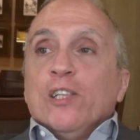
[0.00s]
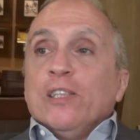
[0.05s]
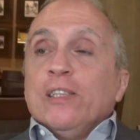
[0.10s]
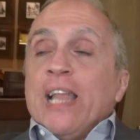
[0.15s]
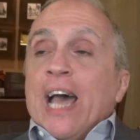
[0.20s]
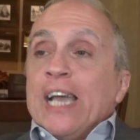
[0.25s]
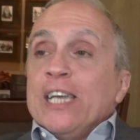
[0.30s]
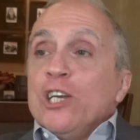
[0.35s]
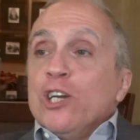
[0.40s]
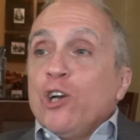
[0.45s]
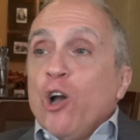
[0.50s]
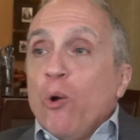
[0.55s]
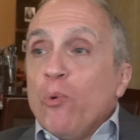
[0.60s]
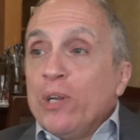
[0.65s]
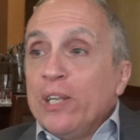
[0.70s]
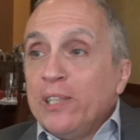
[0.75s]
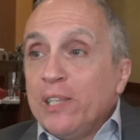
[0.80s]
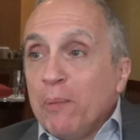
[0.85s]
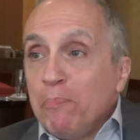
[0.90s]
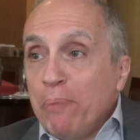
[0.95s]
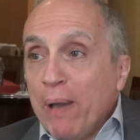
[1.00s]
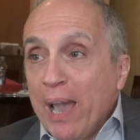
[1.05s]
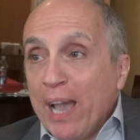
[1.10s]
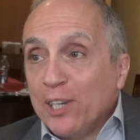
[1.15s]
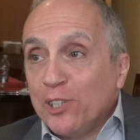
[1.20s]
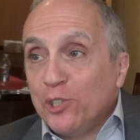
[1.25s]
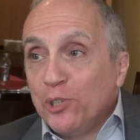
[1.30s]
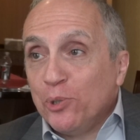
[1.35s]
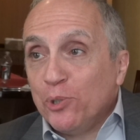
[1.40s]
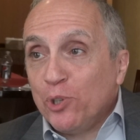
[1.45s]
Enemy. Now you're going in the
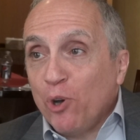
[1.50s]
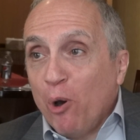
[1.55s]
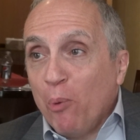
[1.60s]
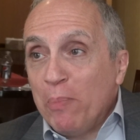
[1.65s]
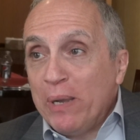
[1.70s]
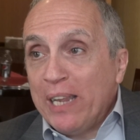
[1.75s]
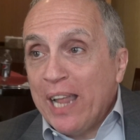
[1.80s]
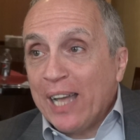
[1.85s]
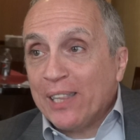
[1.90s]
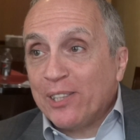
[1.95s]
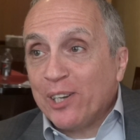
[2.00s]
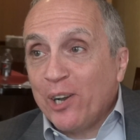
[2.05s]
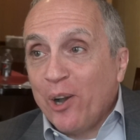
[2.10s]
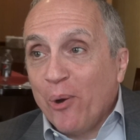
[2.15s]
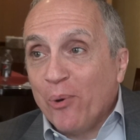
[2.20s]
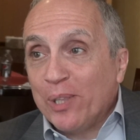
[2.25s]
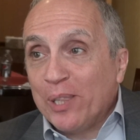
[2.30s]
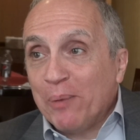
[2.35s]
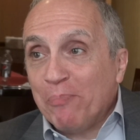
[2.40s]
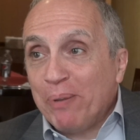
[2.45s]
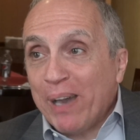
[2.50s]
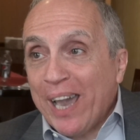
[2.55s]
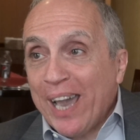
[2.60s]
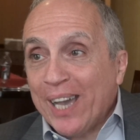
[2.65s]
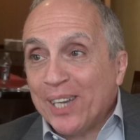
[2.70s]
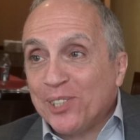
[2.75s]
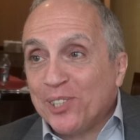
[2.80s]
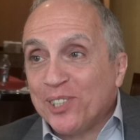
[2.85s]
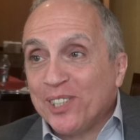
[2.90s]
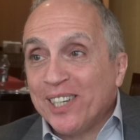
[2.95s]
past. You told me not to go in the past.